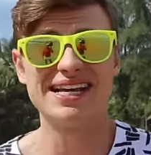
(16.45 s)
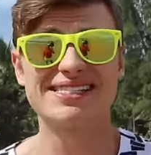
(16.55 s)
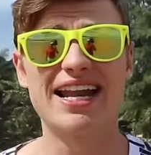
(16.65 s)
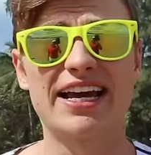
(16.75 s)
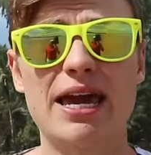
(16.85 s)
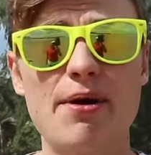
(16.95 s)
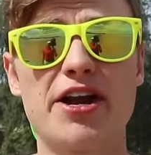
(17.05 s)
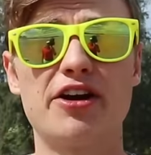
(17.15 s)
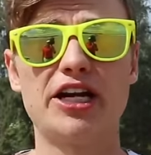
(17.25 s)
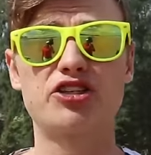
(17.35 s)
Since then, I came out
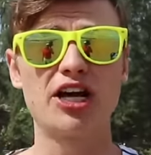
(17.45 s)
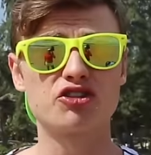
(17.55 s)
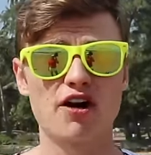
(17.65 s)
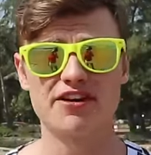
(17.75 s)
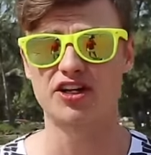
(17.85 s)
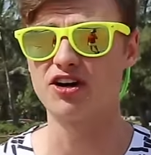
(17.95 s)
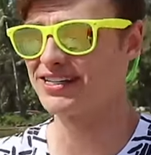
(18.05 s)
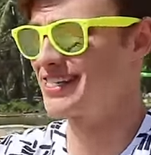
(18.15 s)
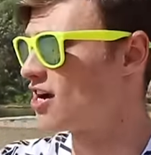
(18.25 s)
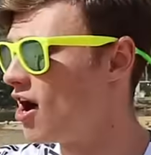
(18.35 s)
here, I tried driving across this